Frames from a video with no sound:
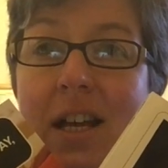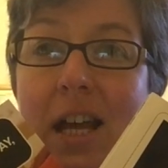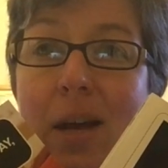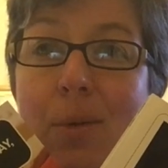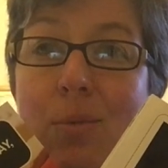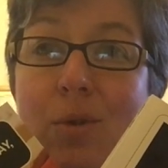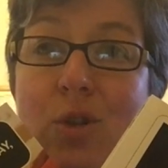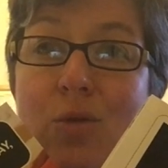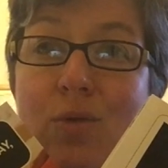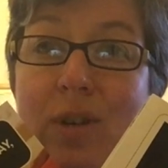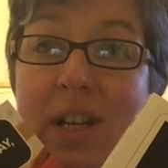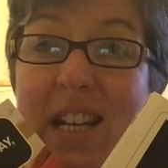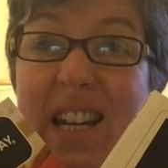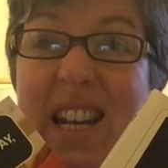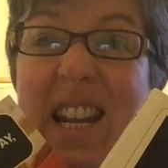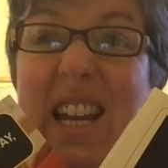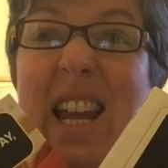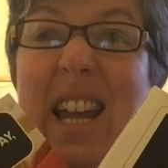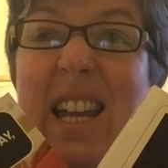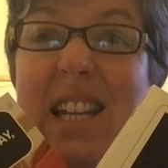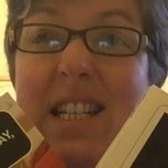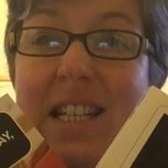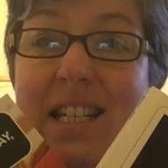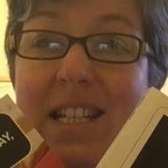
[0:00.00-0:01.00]
It was written
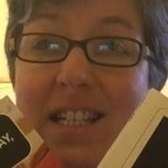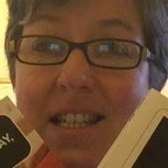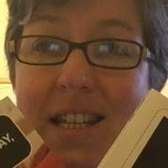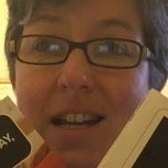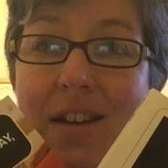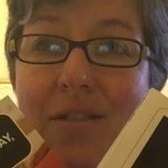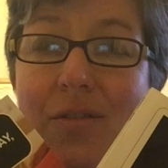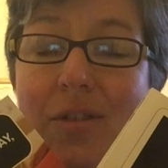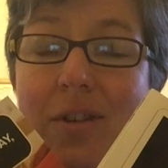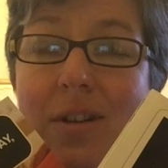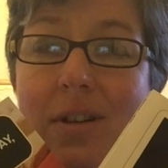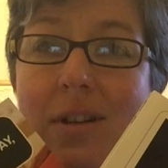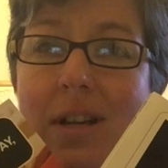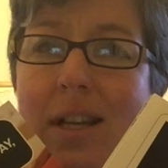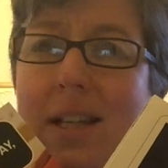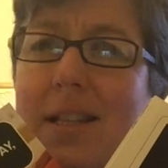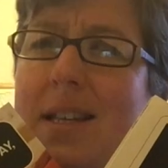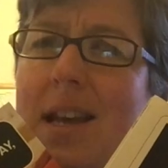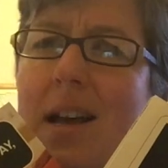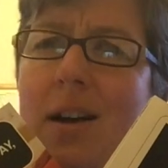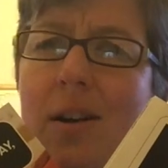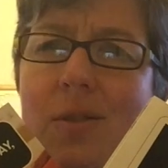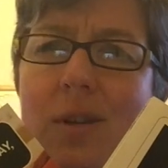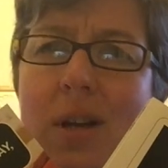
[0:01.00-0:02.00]
in eighty-seven,
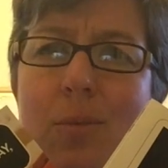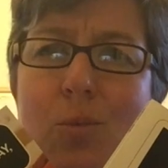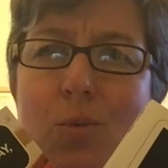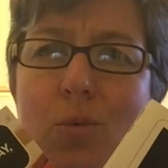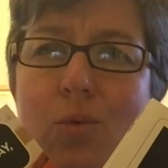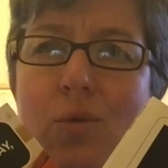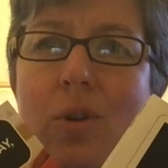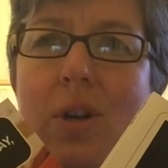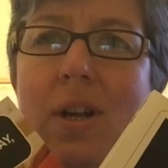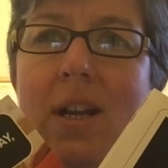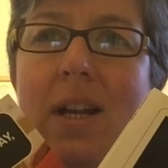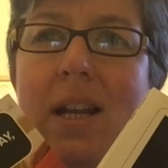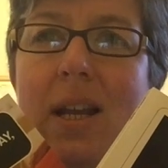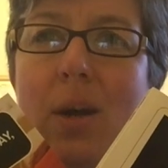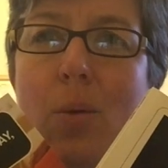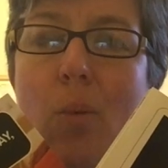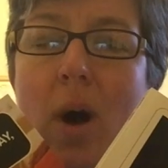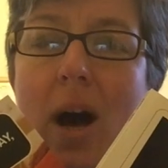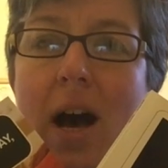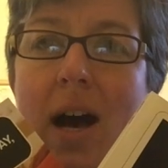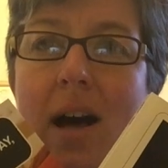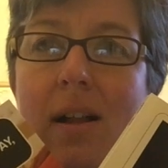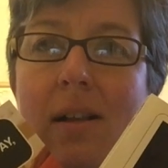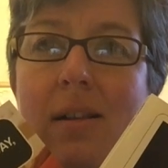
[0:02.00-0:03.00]
it's held up really
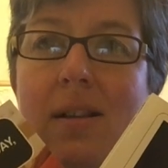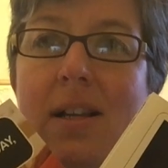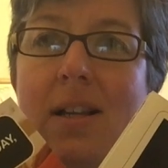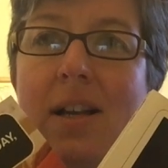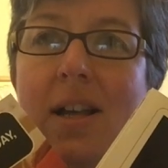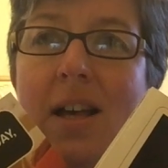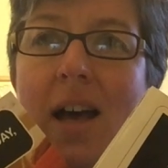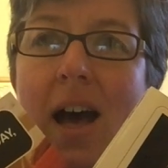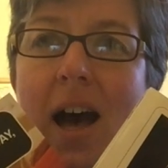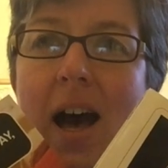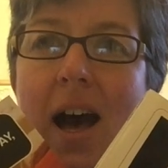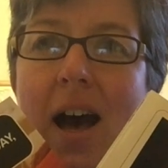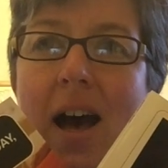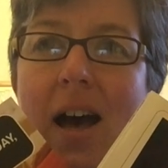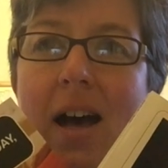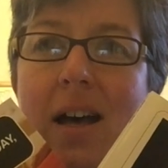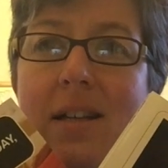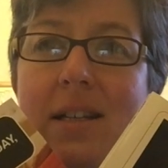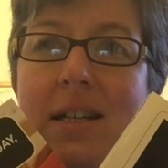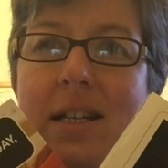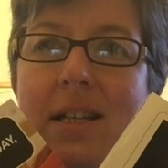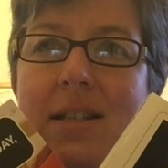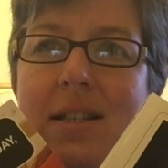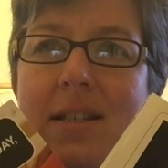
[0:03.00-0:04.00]
well,
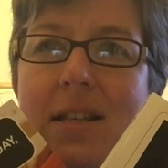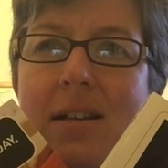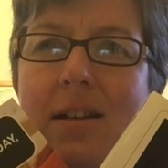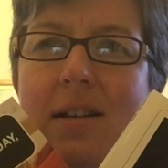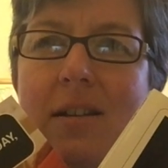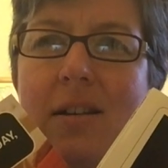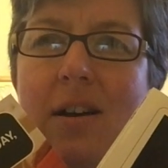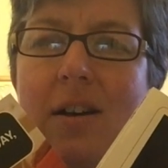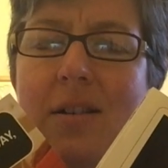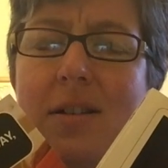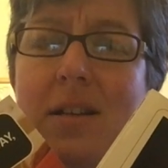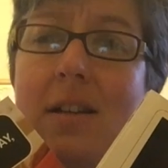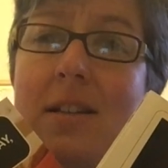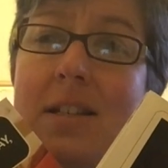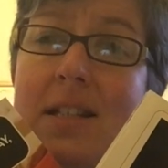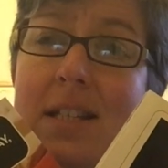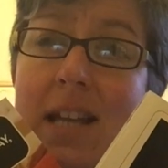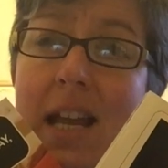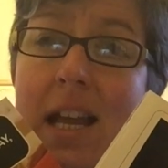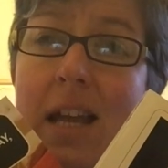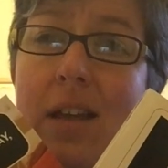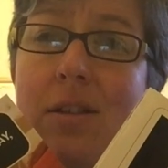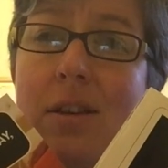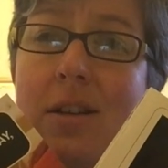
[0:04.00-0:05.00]
and it's a, a
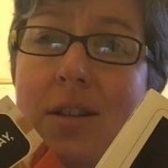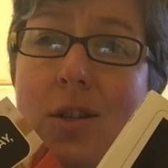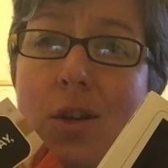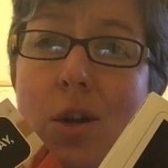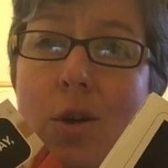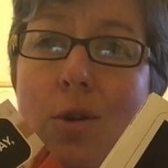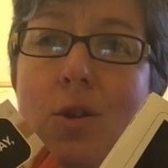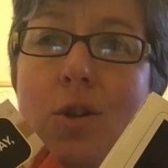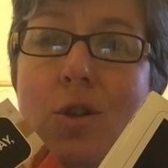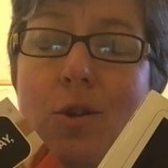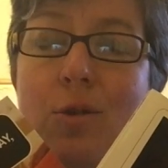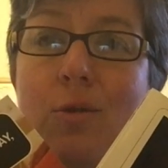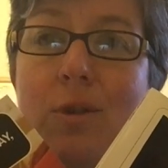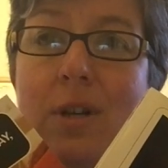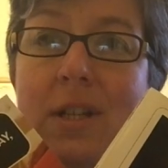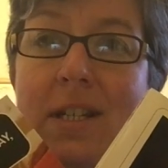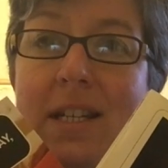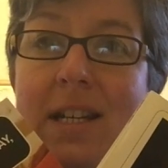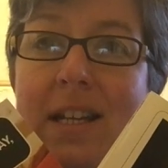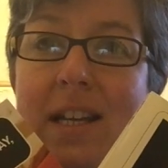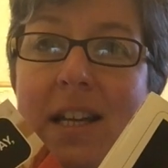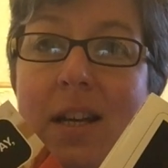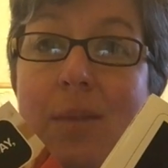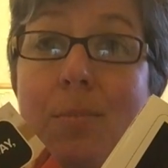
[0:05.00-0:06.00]
scathing social
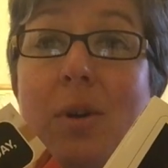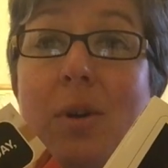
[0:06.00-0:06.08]
critique,